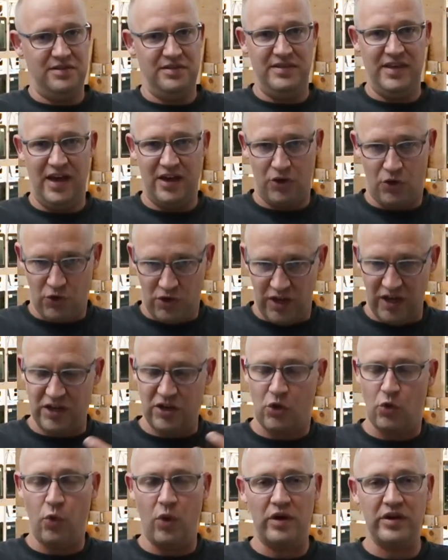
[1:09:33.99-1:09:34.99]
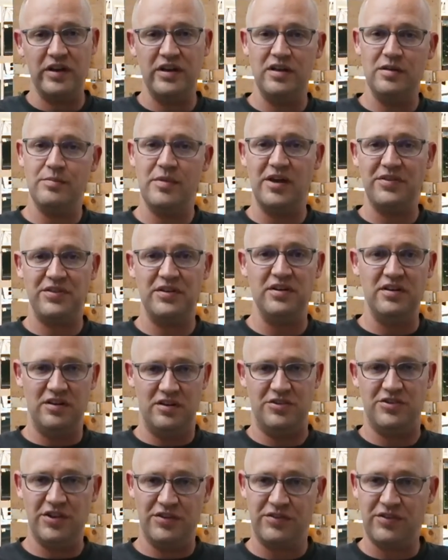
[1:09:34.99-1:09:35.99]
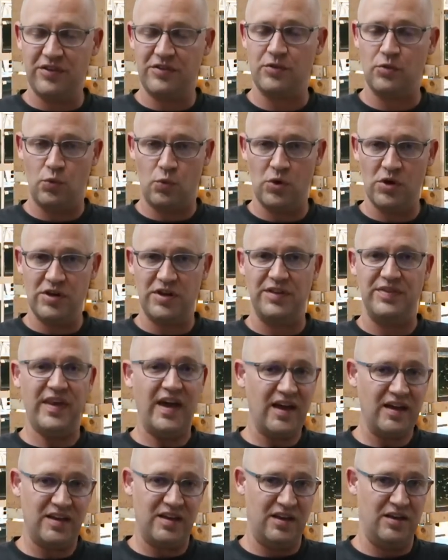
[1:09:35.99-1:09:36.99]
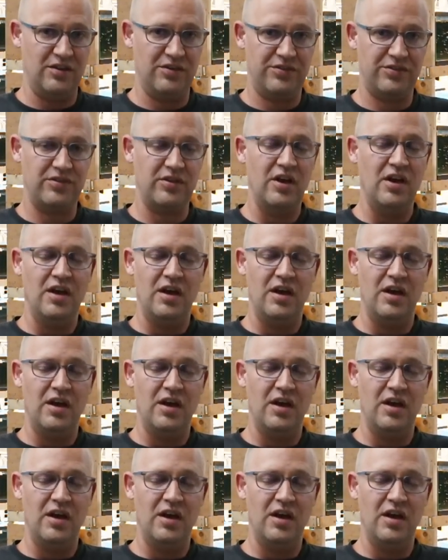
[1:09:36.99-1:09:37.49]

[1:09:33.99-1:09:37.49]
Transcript: that kind of quantity method and it just doesn't work, in that case,